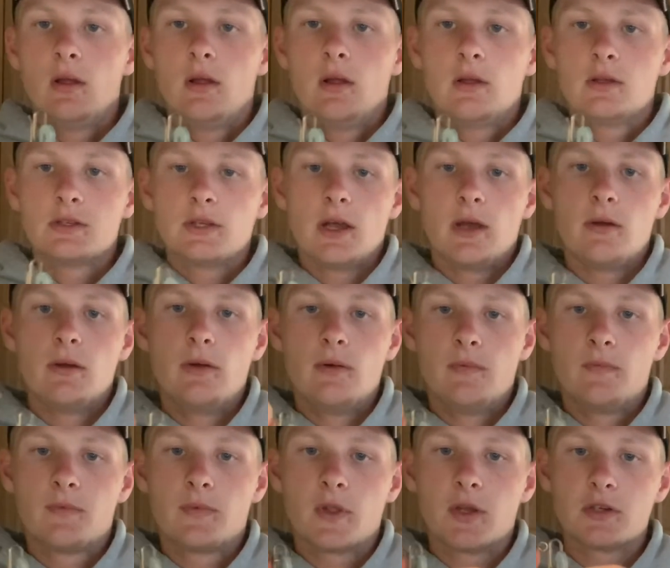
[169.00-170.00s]
So I'm
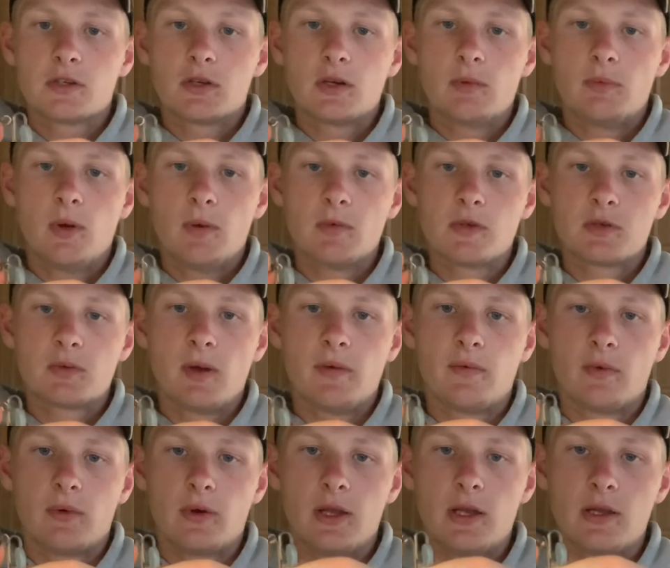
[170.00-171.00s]
just going to put my
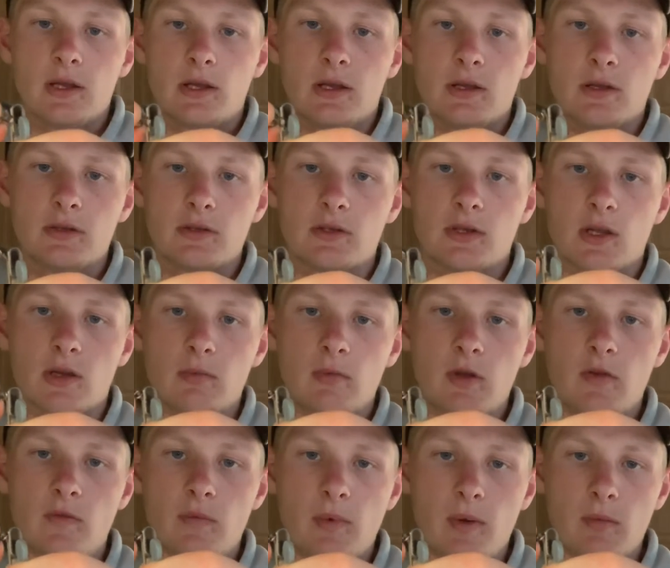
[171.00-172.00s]
swivel on here so it can
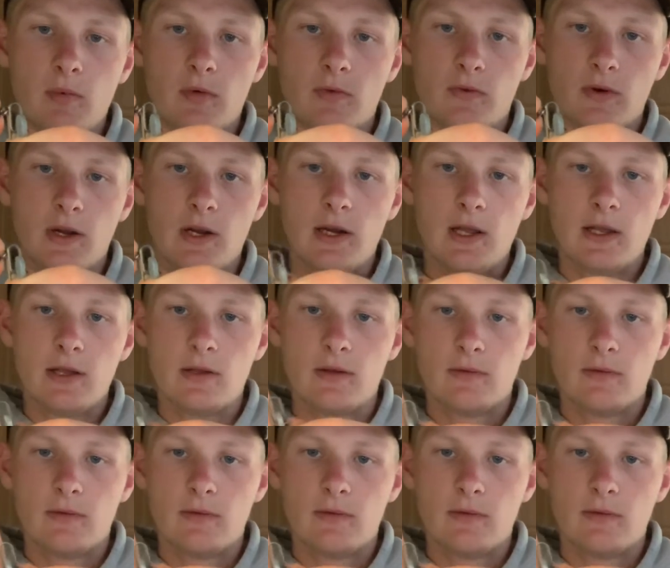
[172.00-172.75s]
move a bit more freely.